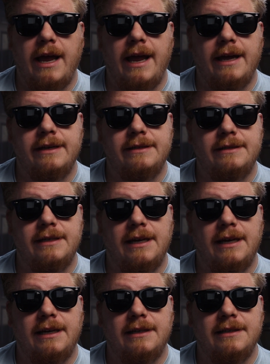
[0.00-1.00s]
and
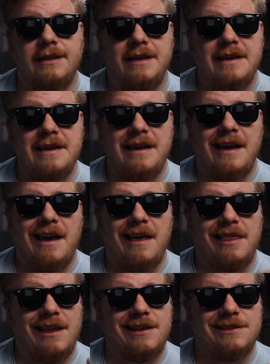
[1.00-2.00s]
uh,
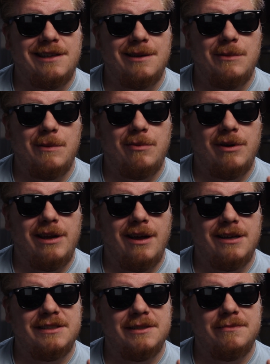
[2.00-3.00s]
I think it's going to be pretty
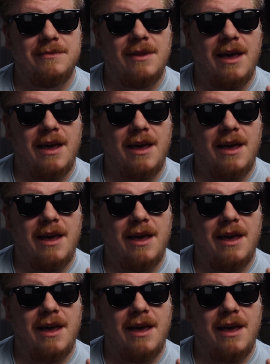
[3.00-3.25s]
awesome.